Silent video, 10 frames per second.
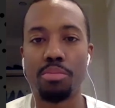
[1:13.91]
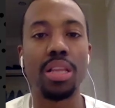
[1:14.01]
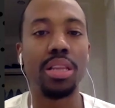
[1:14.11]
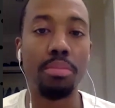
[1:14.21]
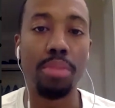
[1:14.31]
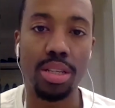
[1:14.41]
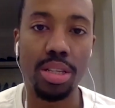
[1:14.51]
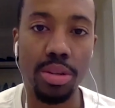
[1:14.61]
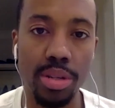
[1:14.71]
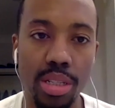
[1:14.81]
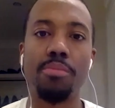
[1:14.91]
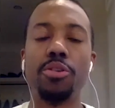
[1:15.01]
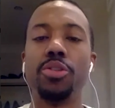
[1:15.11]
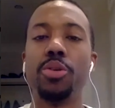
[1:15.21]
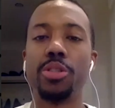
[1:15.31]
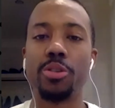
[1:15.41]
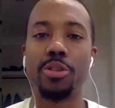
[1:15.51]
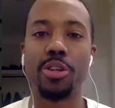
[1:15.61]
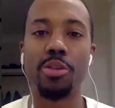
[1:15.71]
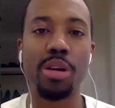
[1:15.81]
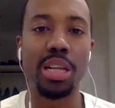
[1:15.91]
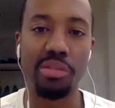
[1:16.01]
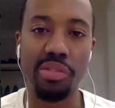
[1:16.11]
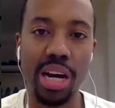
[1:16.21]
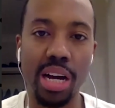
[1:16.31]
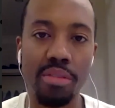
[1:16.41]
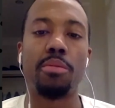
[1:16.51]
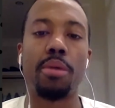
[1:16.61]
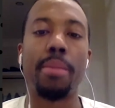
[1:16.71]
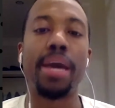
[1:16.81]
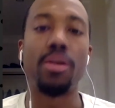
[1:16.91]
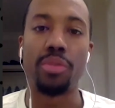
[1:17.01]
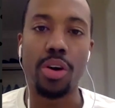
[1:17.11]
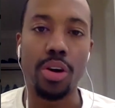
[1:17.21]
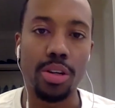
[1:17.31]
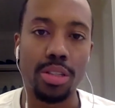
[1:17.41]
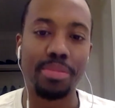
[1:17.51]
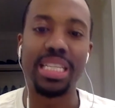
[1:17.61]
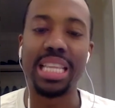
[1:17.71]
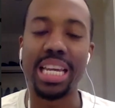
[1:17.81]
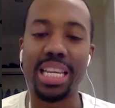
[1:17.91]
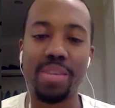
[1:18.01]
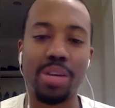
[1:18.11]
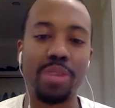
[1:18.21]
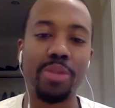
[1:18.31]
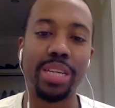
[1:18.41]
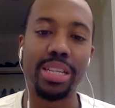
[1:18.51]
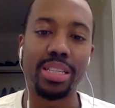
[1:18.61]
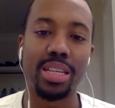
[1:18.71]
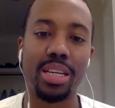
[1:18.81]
probably the best series. For sure, it's going to go probably 5. A battle of guards. Delaney, Rodriguez,